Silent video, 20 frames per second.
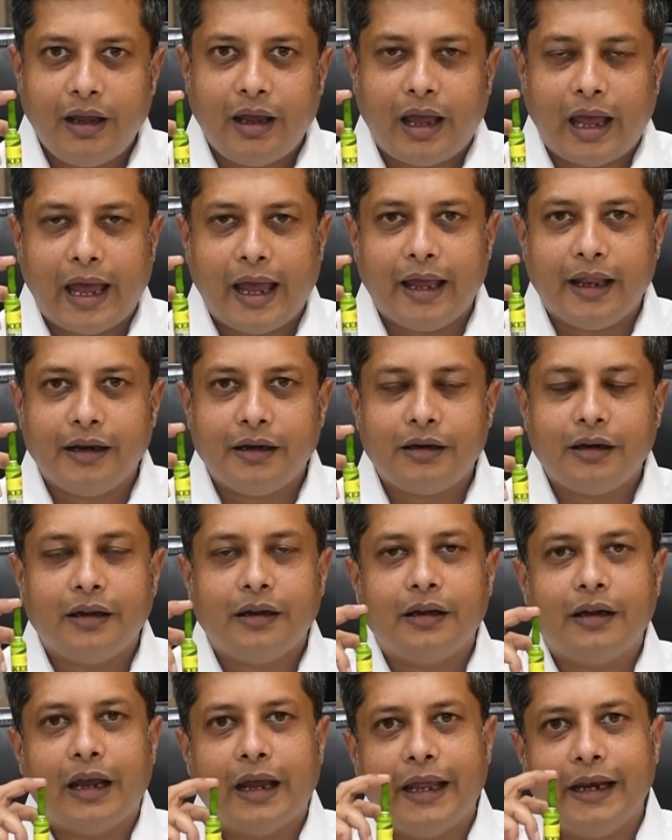and
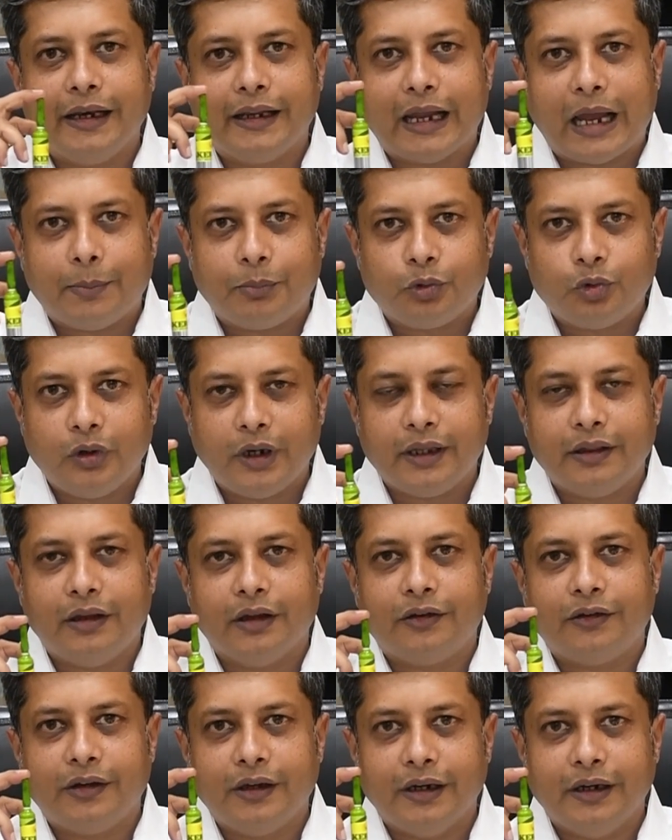encapsulate the
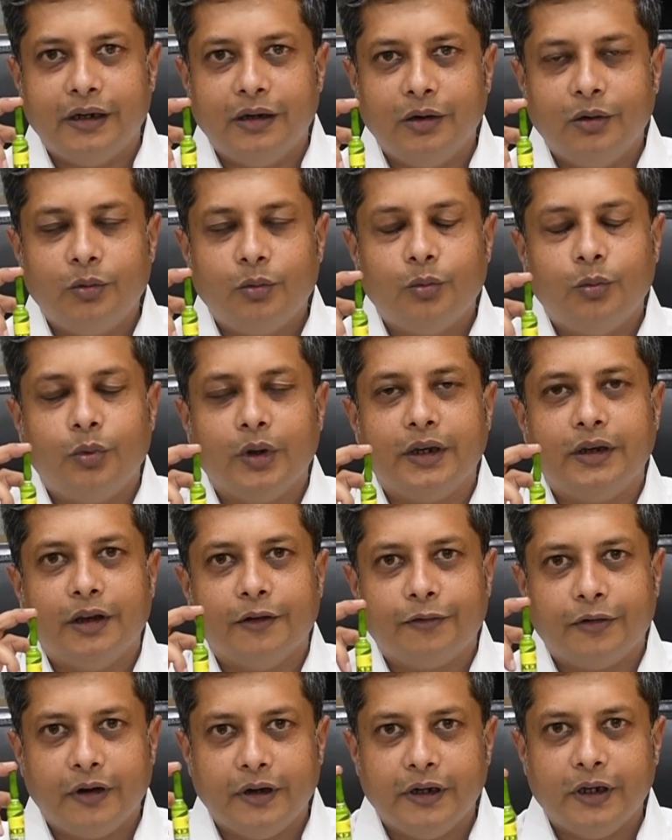seed with
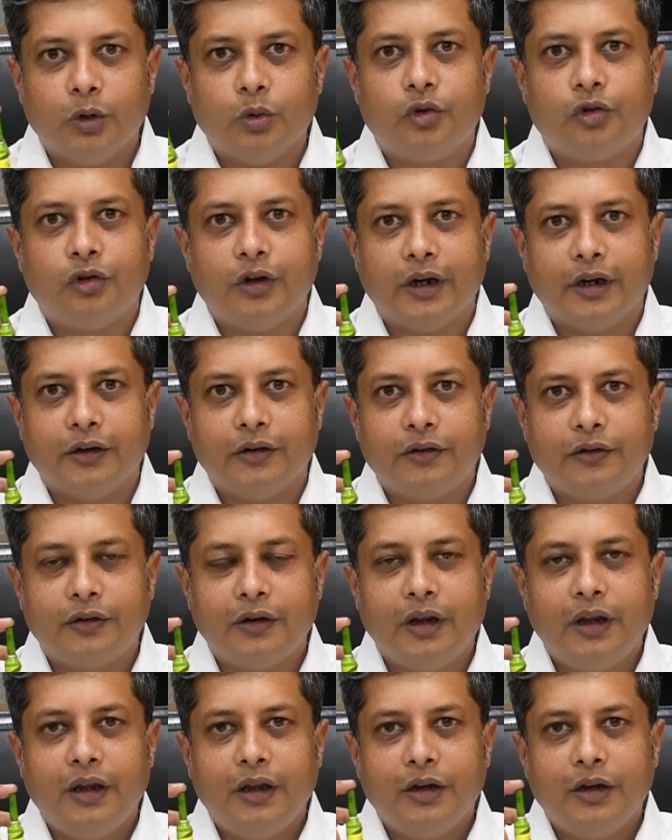different nutrients